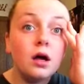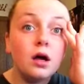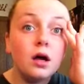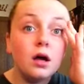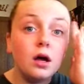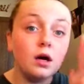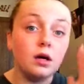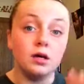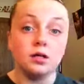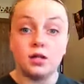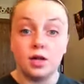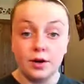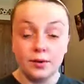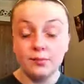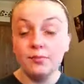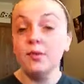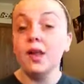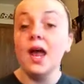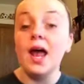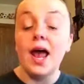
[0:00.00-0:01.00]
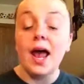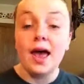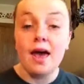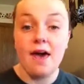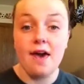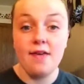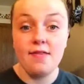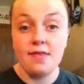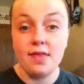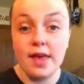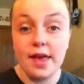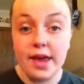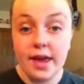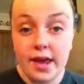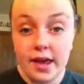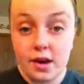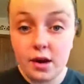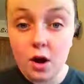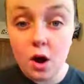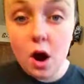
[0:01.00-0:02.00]
Oh, sorry. And
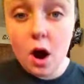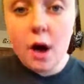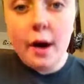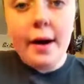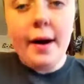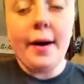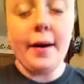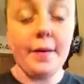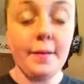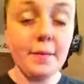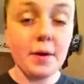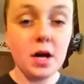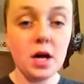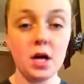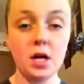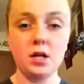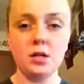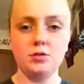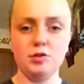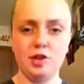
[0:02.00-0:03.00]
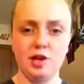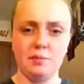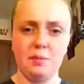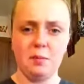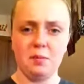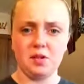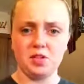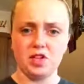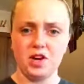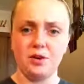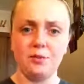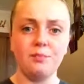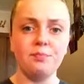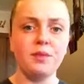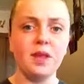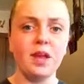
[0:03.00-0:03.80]
then, um, sorry about my chair.